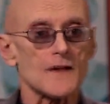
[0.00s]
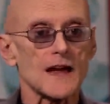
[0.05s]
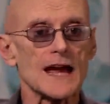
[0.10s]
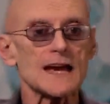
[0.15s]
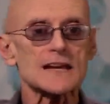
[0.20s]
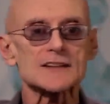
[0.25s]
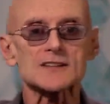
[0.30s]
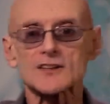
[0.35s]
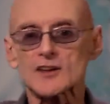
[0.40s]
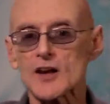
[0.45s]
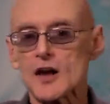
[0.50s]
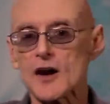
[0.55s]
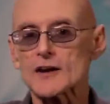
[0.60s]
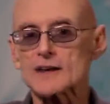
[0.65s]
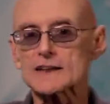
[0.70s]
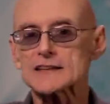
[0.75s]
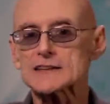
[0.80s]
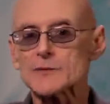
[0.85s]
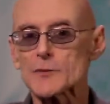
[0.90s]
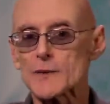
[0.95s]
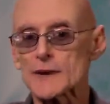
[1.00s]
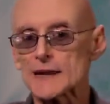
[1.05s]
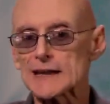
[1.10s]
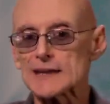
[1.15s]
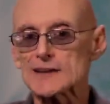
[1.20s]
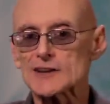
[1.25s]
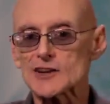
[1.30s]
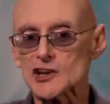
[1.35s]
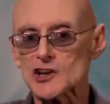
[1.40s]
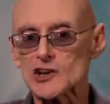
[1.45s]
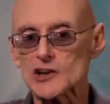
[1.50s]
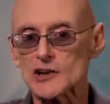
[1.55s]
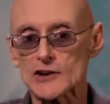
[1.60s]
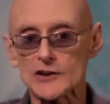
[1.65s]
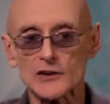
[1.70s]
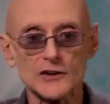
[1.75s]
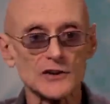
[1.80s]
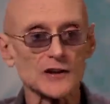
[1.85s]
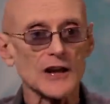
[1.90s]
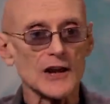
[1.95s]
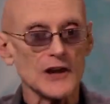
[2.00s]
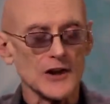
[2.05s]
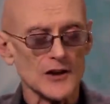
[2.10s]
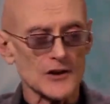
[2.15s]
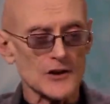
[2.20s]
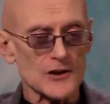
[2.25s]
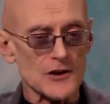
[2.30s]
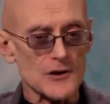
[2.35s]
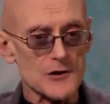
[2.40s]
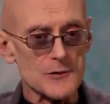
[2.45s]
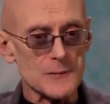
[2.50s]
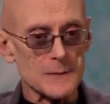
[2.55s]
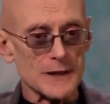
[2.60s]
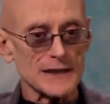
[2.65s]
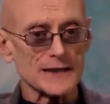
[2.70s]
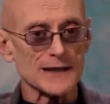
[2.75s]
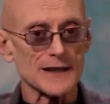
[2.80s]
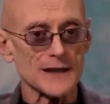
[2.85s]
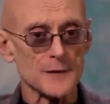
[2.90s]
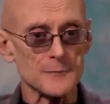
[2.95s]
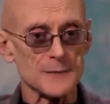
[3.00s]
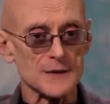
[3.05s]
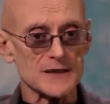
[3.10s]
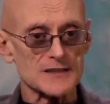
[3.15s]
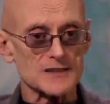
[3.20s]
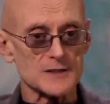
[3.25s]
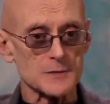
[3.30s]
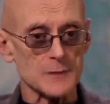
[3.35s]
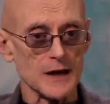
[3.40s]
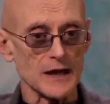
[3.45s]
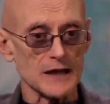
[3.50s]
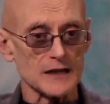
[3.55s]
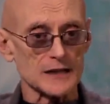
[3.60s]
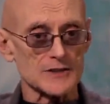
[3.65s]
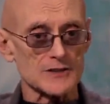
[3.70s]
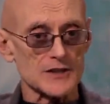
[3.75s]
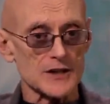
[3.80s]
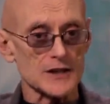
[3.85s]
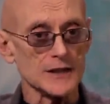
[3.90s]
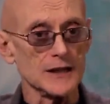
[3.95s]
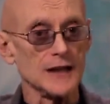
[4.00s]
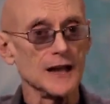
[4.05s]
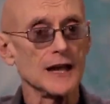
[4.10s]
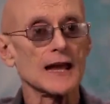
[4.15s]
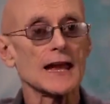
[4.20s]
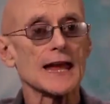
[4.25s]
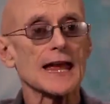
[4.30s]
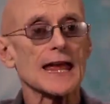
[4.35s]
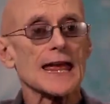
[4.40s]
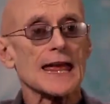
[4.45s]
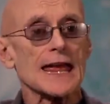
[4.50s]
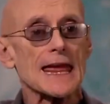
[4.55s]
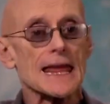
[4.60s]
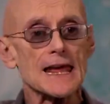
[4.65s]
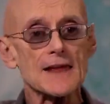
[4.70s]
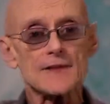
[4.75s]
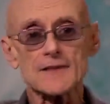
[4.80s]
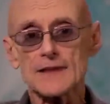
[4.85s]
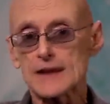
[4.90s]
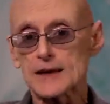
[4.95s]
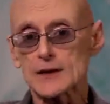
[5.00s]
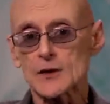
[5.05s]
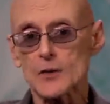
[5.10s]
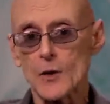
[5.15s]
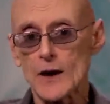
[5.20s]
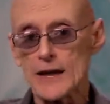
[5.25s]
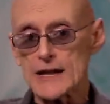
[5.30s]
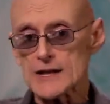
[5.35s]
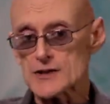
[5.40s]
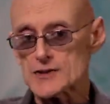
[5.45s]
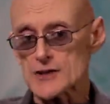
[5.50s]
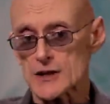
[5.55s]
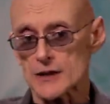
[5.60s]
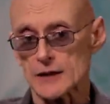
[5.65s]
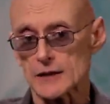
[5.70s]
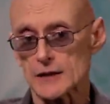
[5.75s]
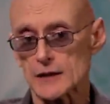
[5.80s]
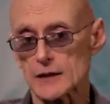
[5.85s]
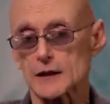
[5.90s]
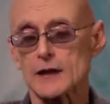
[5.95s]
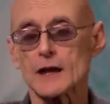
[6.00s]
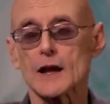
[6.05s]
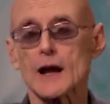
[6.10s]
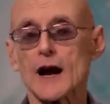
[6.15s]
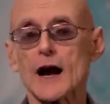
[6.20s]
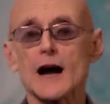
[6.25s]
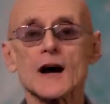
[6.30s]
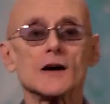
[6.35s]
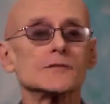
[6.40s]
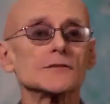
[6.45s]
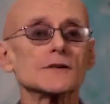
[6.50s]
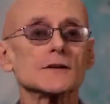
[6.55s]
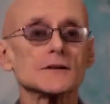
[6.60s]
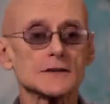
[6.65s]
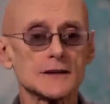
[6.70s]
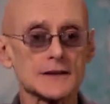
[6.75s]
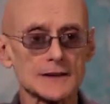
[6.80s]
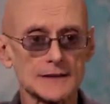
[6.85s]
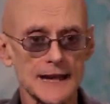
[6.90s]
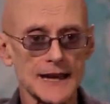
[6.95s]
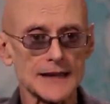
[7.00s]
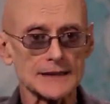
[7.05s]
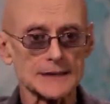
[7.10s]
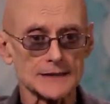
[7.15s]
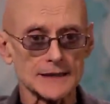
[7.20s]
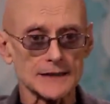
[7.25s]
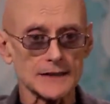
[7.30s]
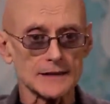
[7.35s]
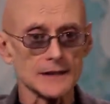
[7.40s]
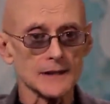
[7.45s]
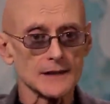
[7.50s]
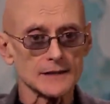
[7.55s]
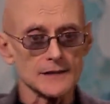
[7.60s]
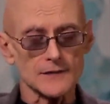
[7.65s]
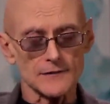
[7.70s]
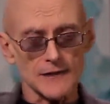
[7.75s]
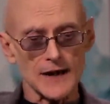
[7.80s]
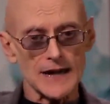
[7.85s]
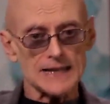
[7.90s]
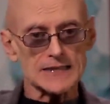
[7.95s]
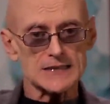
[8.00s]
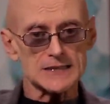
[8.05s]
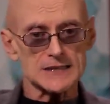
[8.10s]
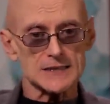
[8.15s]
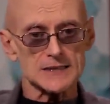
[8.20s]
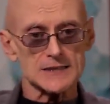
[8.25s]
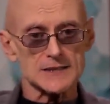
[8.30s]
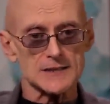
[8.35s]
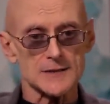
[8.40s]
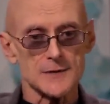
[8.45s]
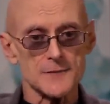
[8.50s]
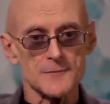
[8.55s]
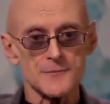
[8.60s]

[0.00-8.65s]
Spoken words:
as long as we include human epistemology in the equation of detecting devices,